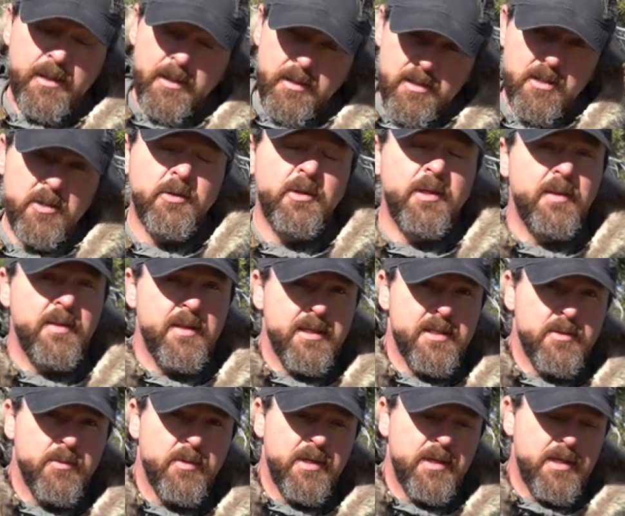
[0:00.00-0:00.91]
including
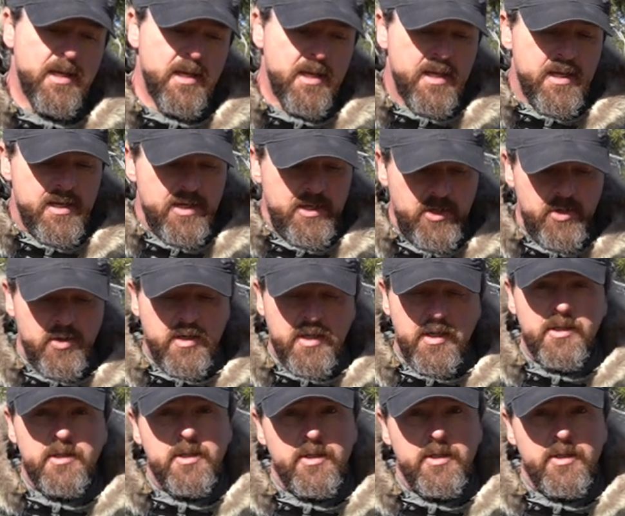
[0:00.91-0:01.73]
this one, you can